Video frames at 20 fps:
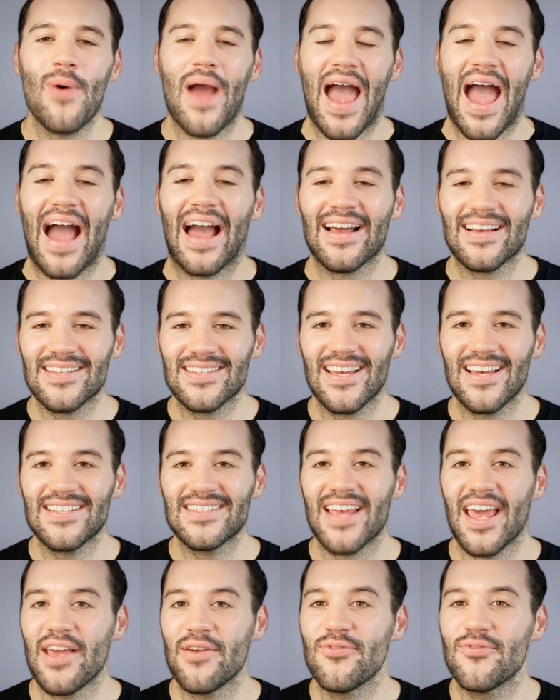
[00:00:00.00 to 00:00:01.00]

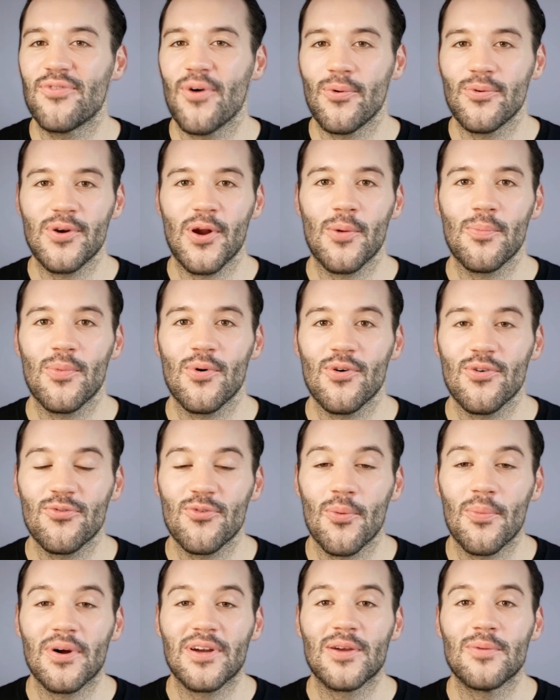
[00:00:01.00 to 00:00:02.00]
access a phone number
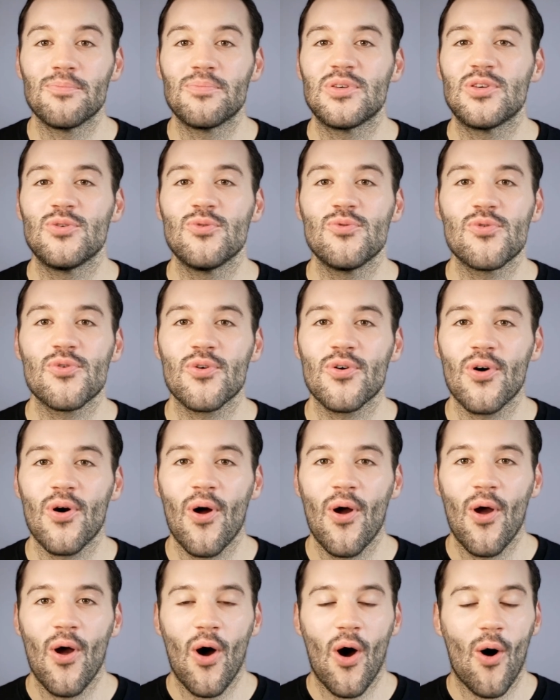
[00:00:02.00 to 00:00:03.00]
from a computer
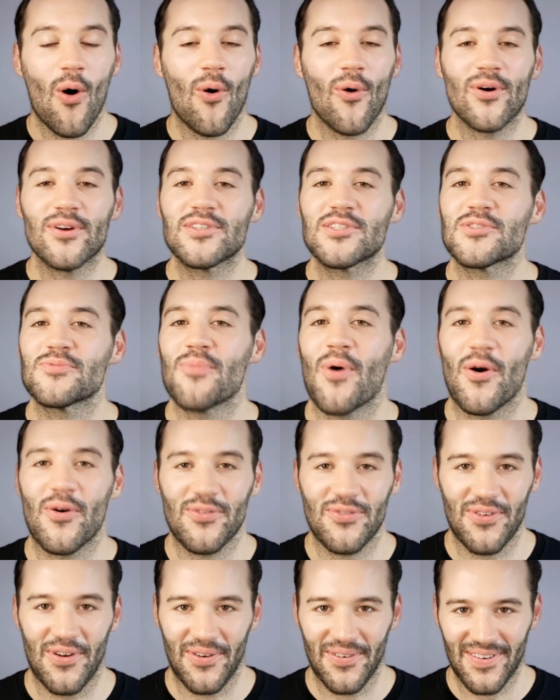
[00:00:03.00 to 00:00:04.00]
or a
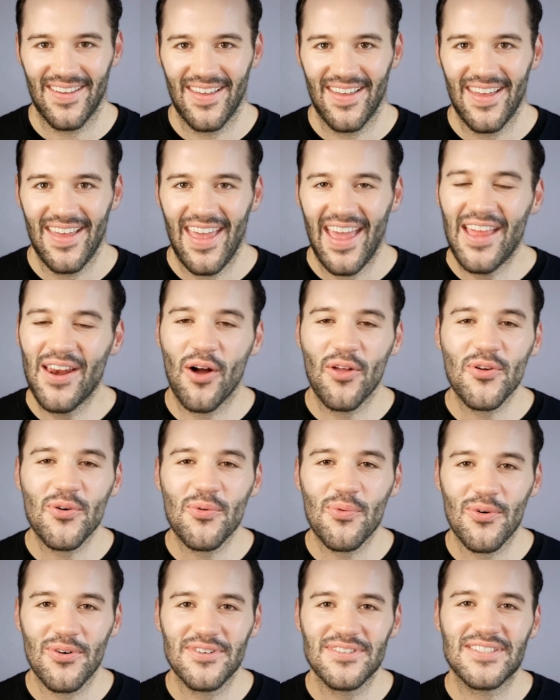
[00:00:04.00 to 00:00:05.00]
smartphone. In other words,